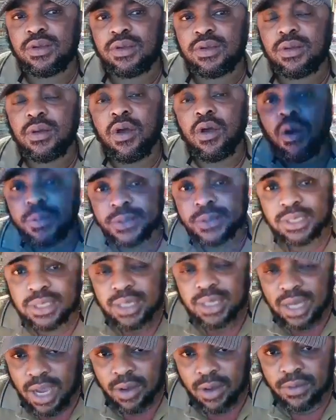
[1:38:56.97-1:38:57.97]
Up till
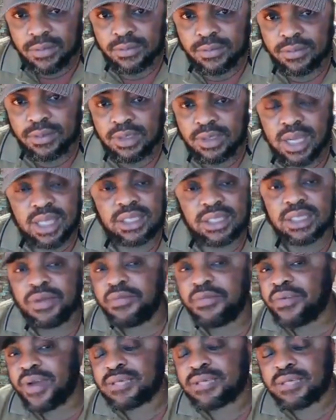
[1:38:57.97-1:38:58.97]
now, they are still
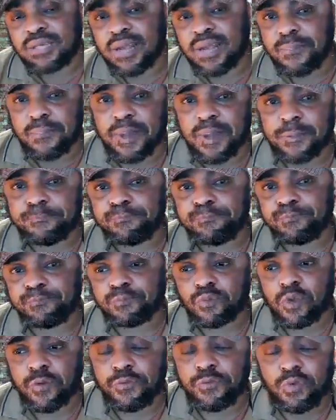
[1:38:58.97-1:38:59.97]
fighting that man.
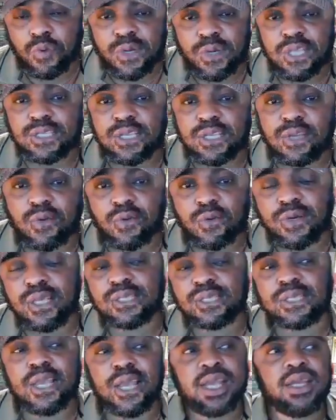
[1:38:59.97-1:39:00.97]
A few days ago, they
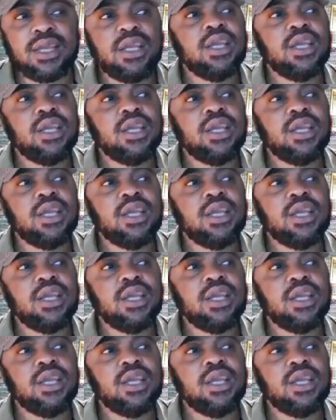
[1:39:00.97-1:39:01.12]
said